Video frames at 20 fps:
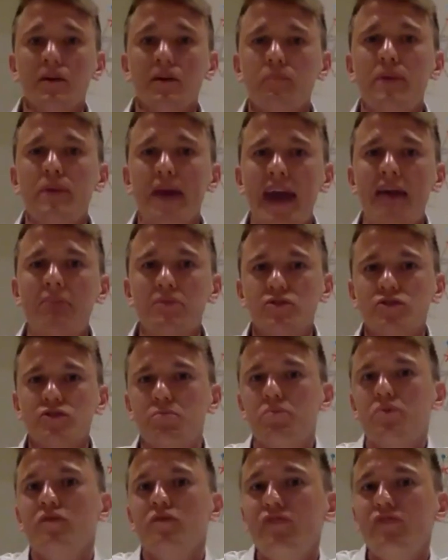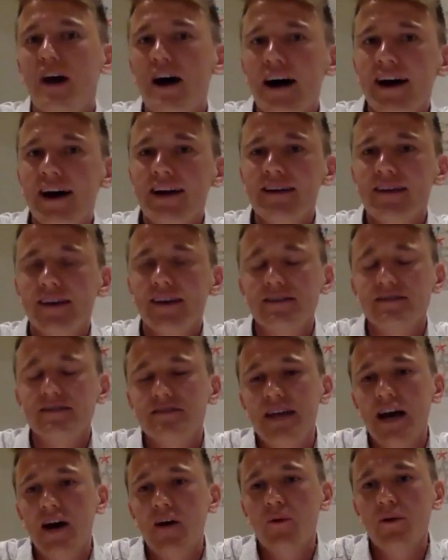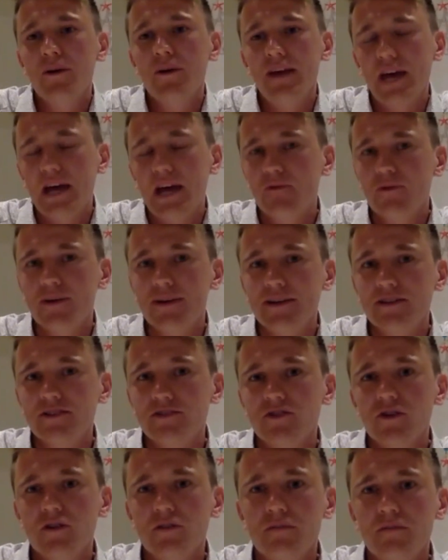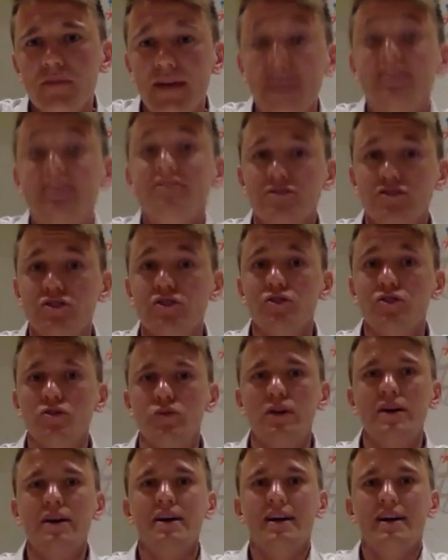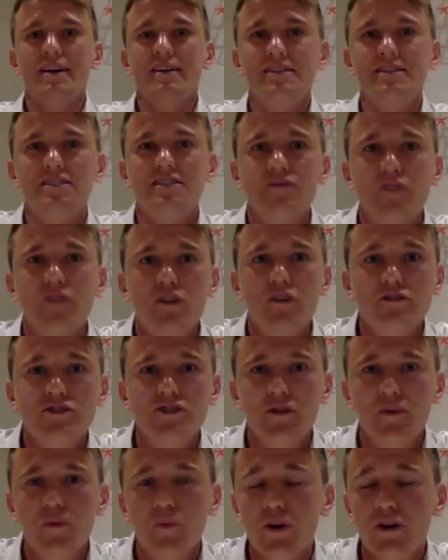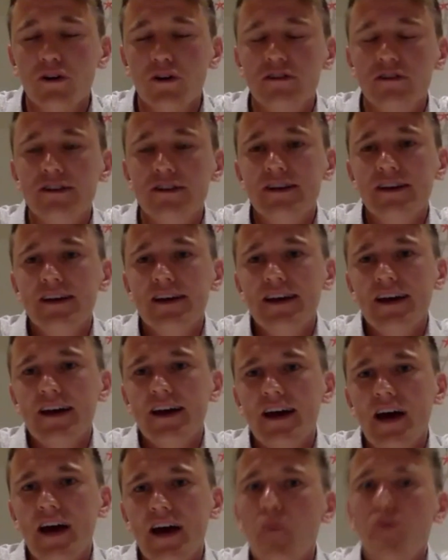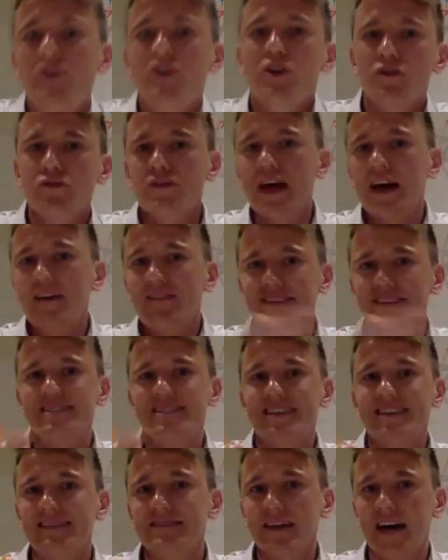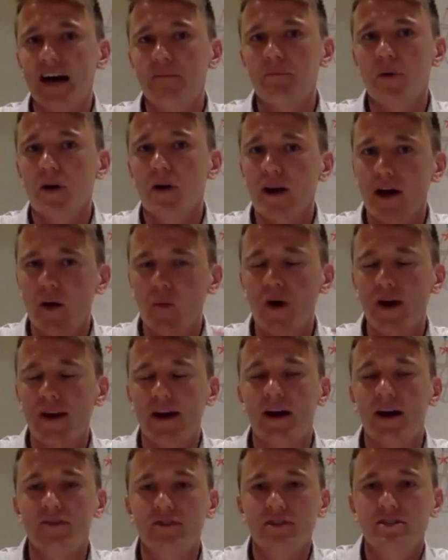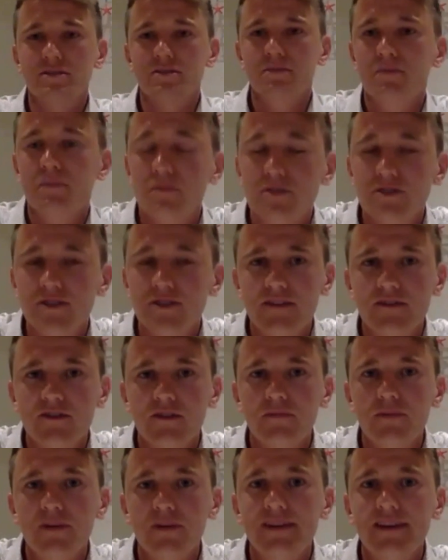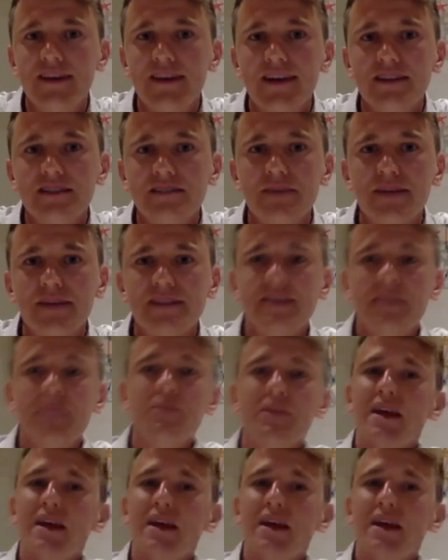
be able to provide that now when everyone is so into this virtual world. We don't have it set up 100% completely yet, but